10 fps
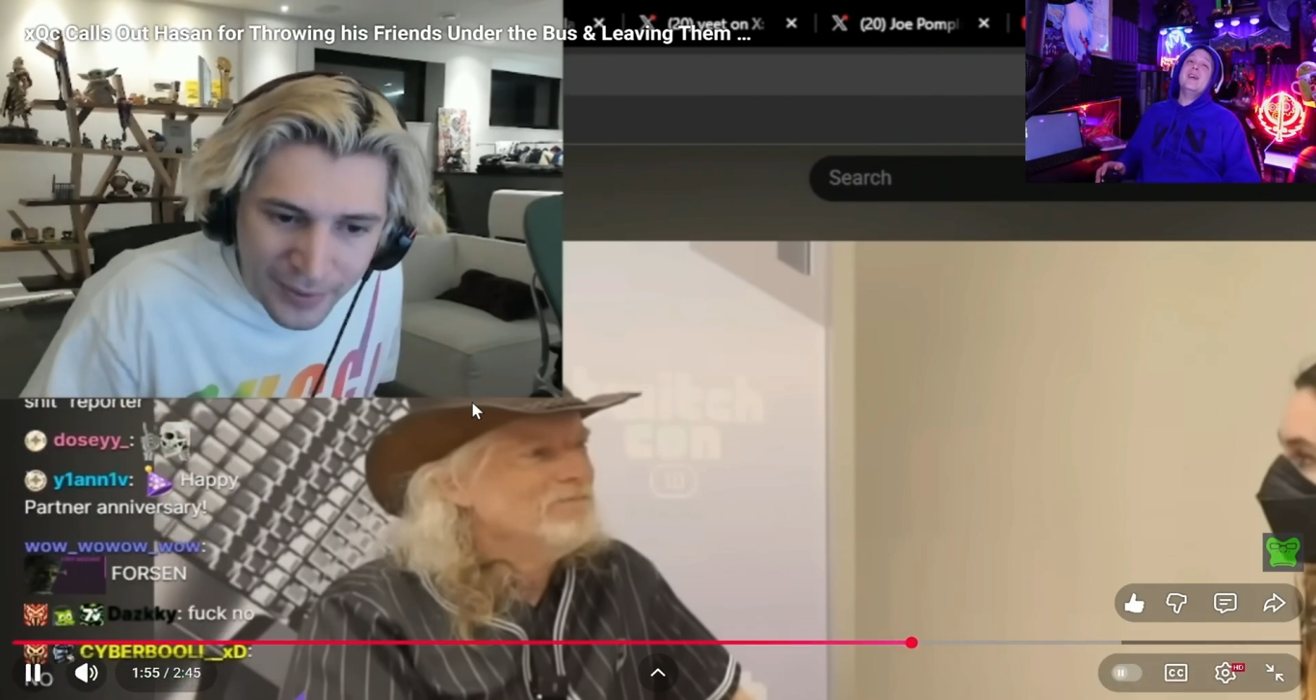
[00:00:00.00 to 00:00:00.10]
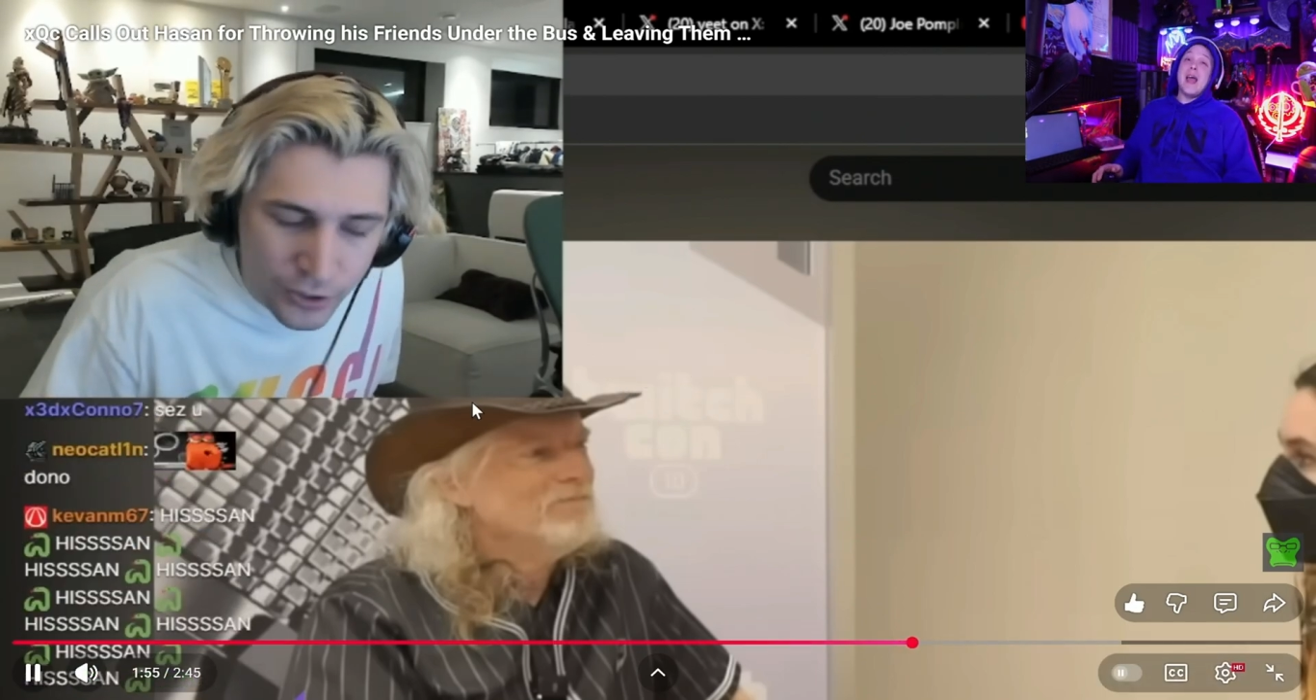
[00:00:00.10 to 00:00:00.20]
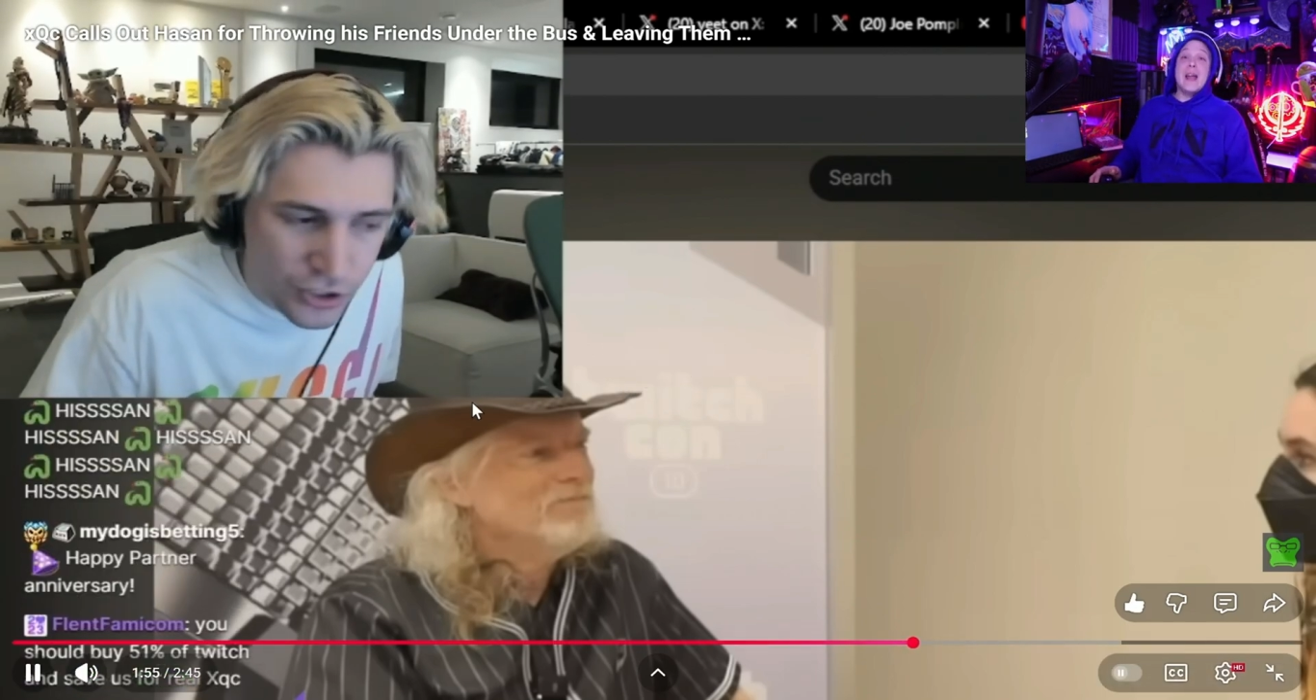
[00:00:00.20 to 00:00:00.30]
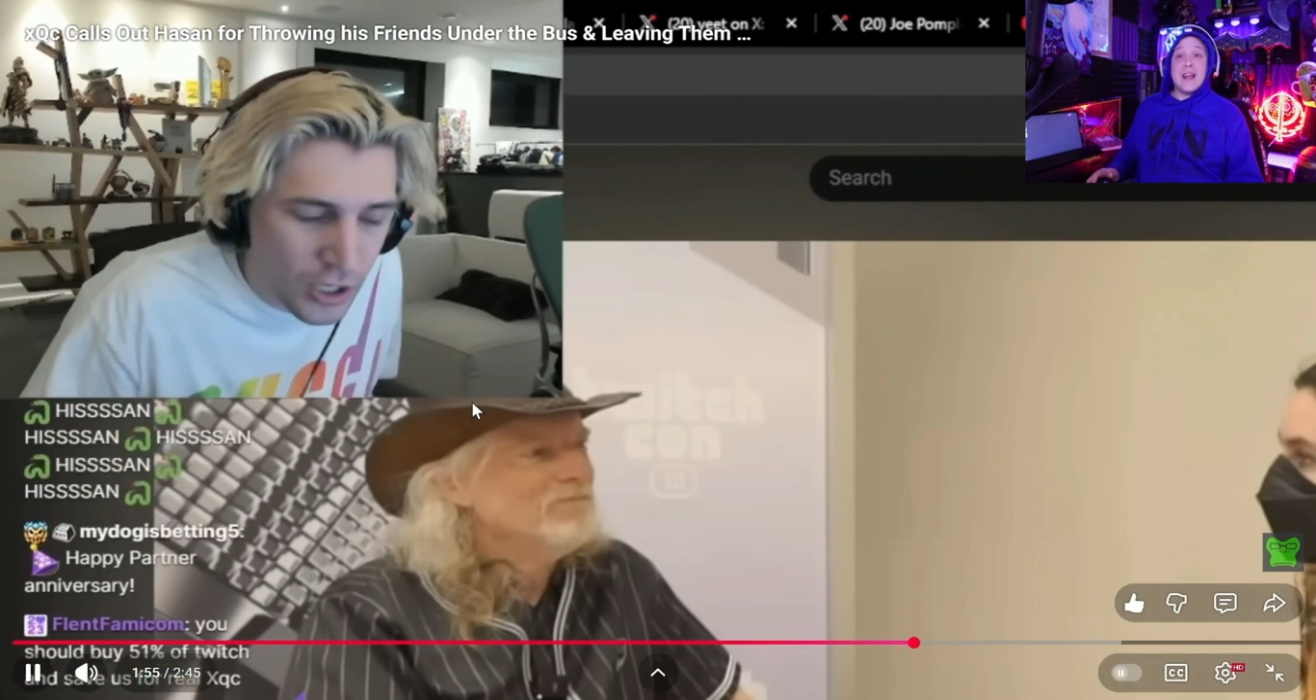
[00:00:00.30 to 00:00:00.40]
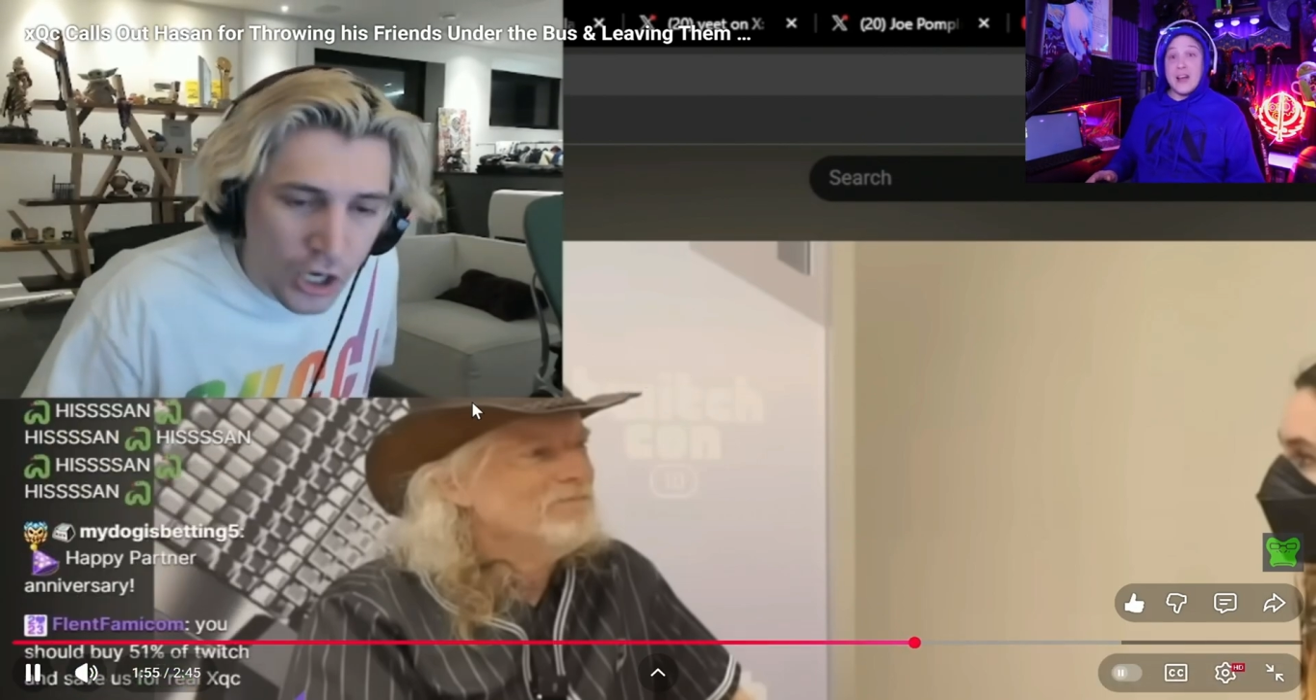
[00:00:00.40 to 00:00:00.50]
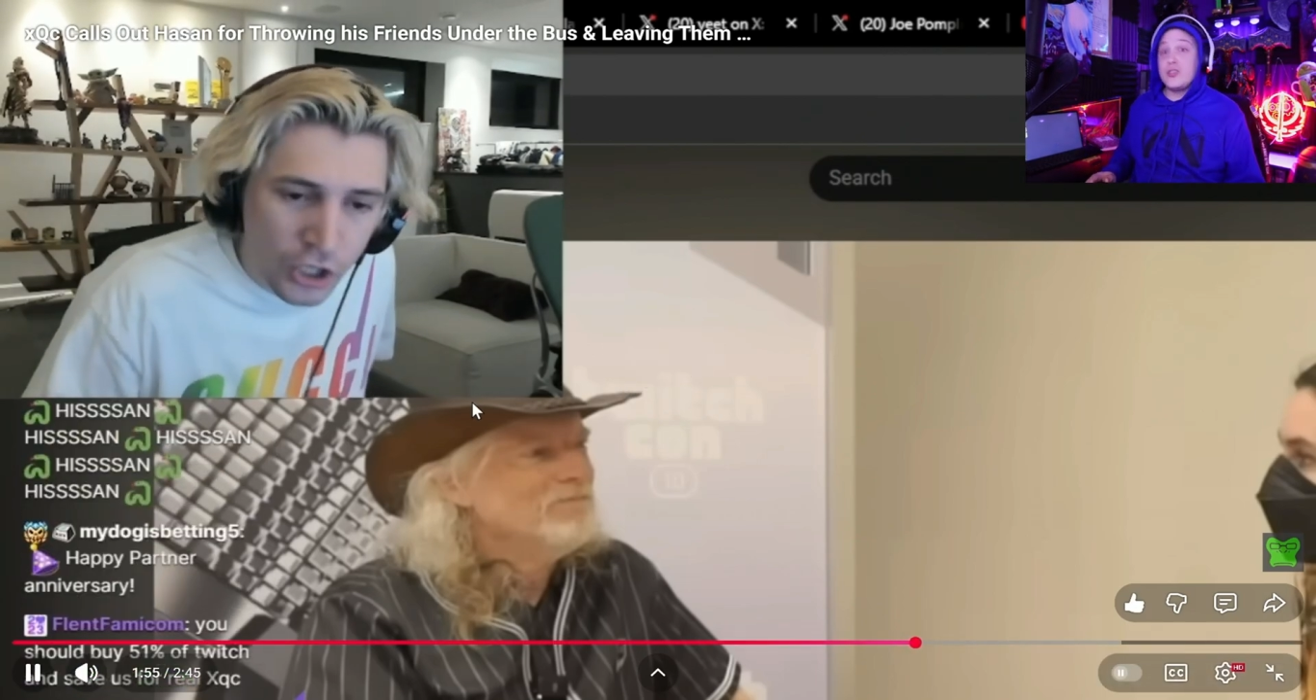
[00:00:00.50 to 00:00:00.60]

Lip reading: And guess who's